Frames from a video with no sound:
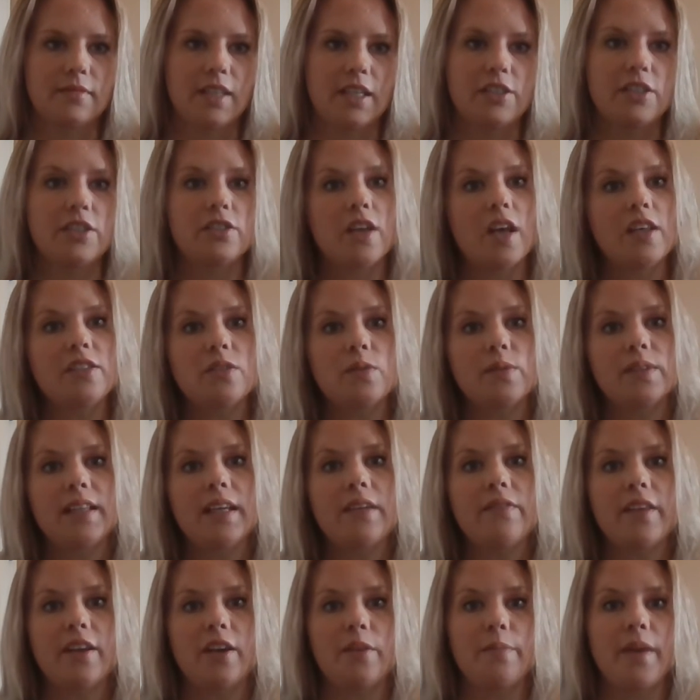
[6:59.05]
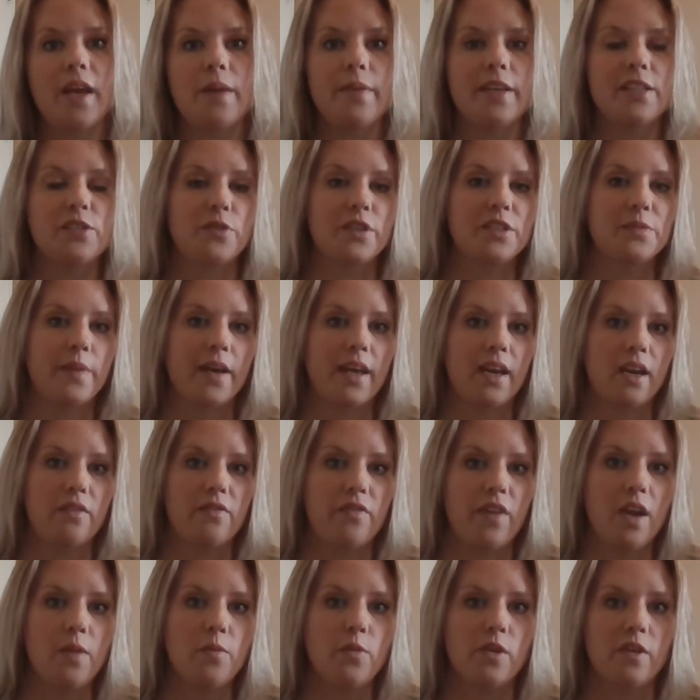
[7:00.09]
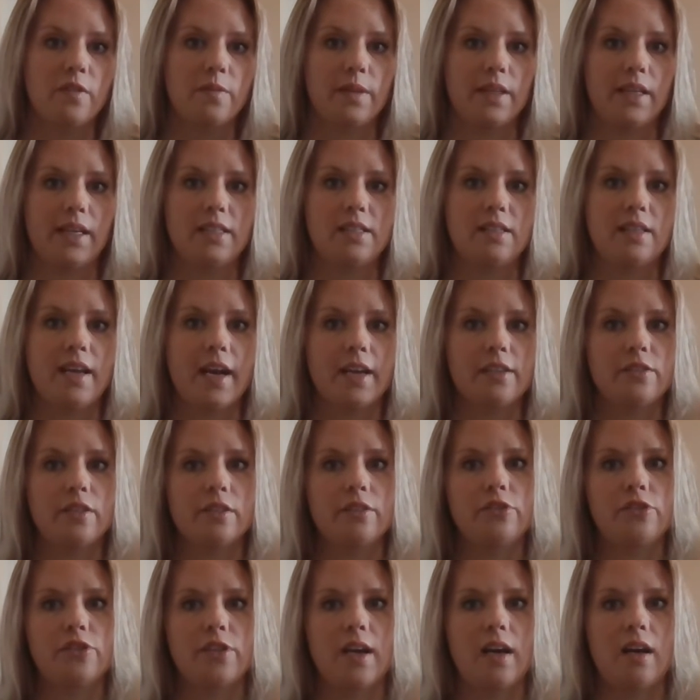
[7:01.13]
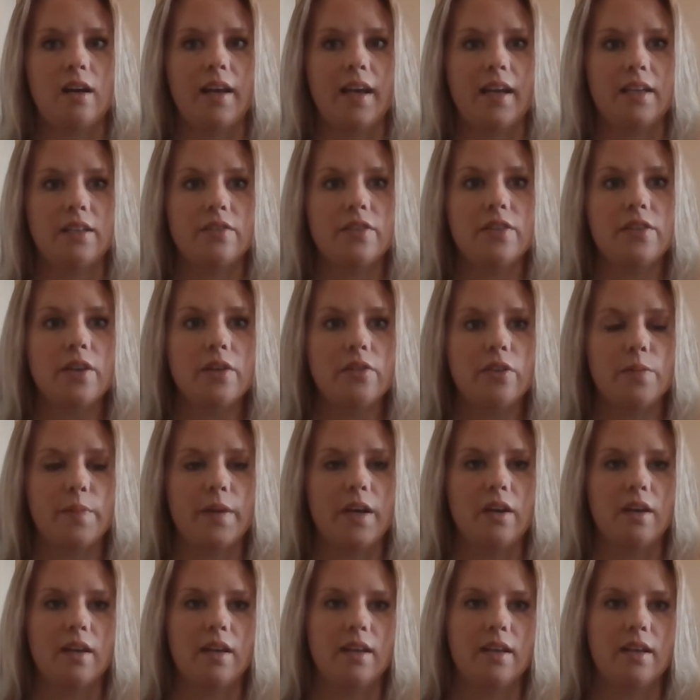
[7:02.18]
She's also relieved that her baby has responded favorably to dextrose gel and to the donor milk.